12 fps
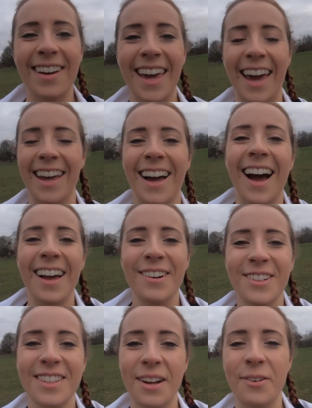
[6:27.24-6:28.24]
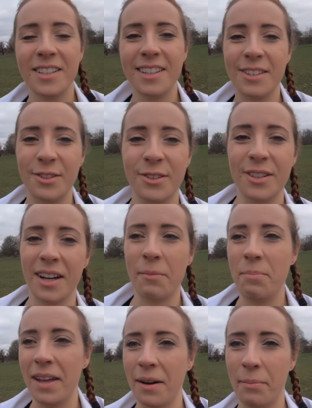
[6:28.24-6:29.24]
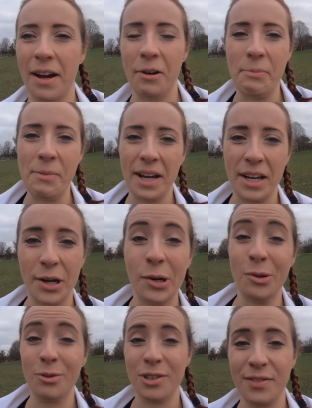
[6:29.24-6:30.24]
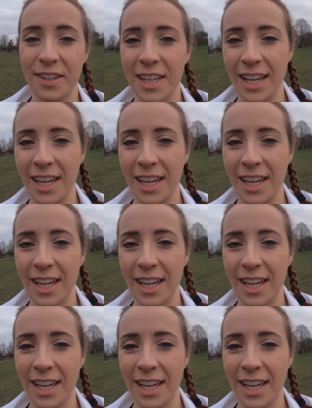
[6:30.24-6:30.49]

Okay, I also want to talk a bit about my goals for the